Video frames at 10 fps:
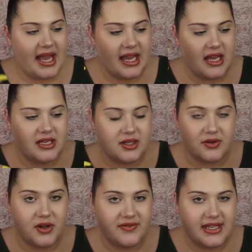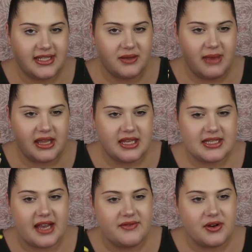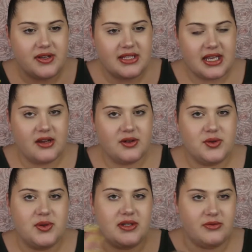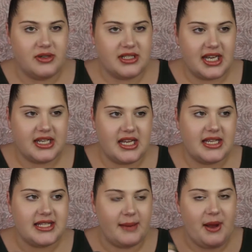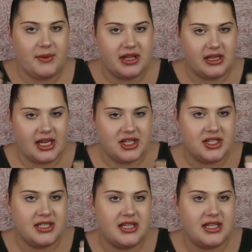I don't know if they still make these. I've noticed EcoTools and Real Techniques come out with collections,